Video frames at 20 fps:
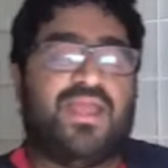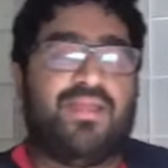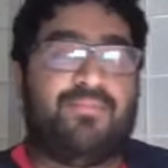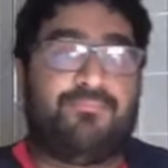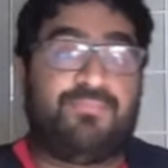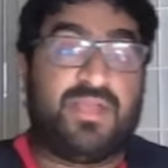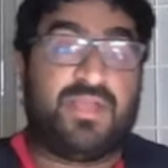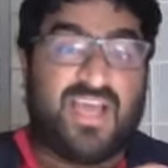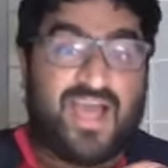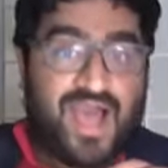
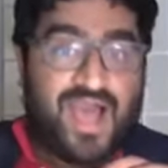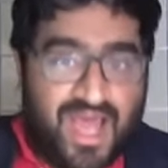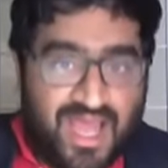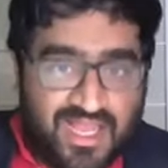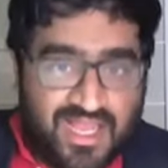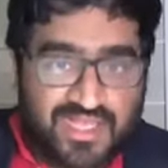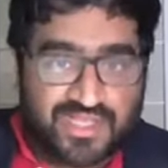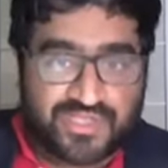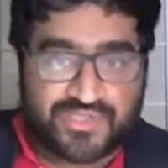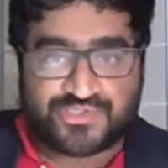
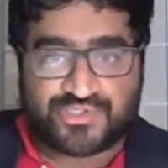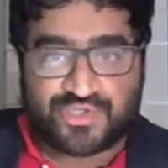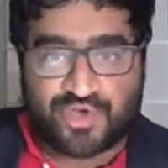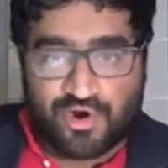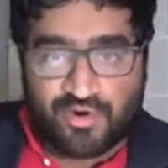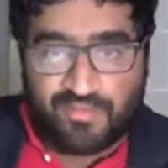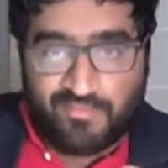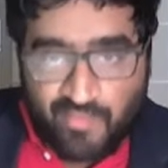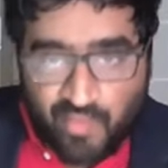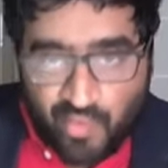Because our
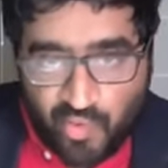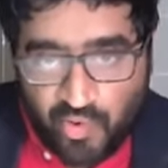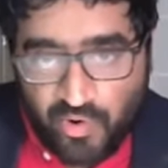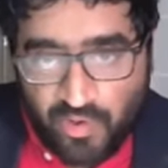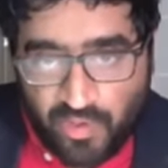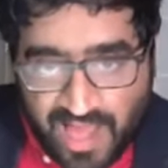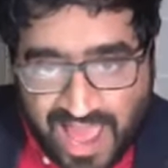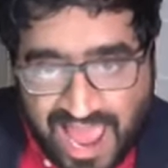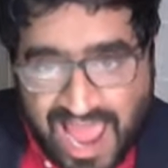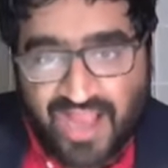
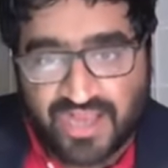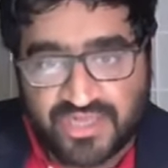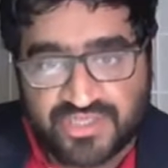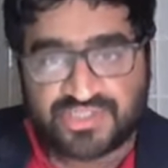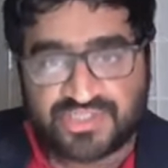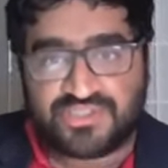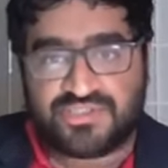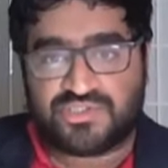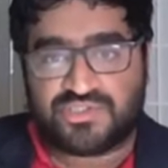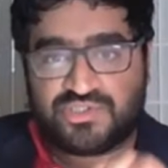moral
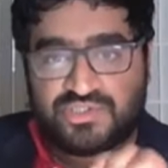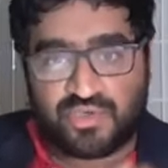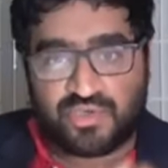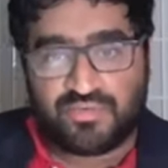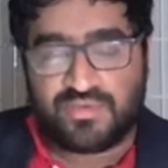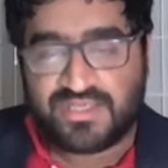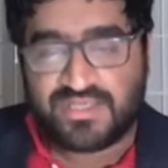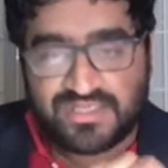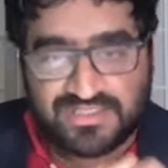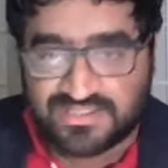actions don't
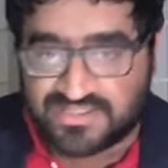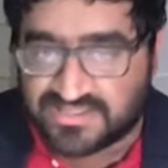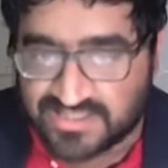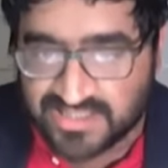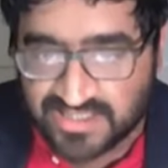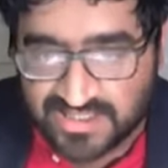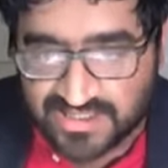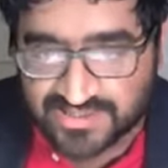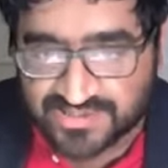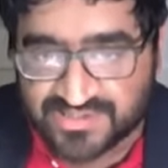
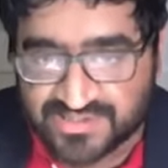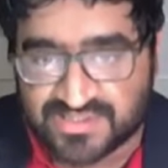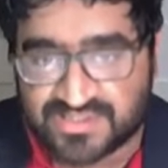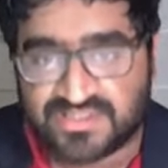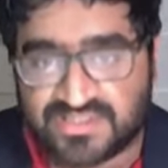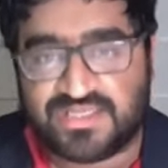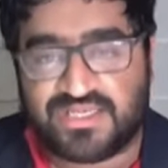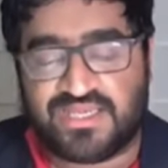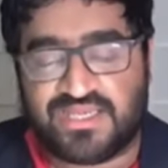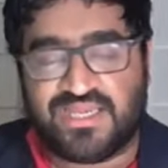exist
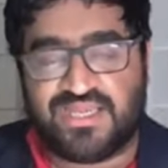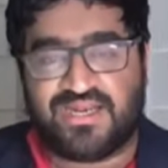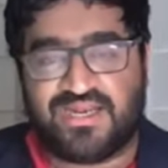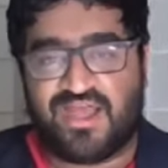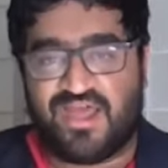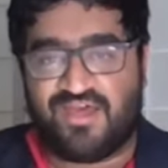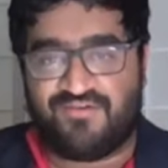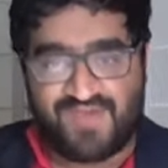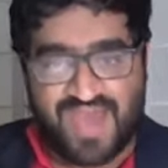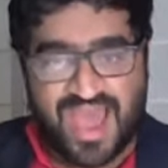in
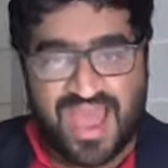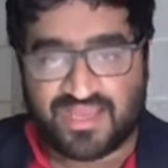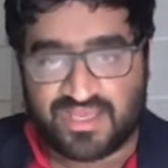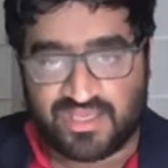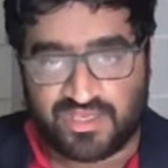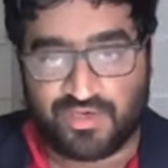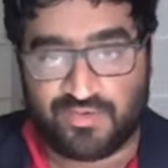a vacuum,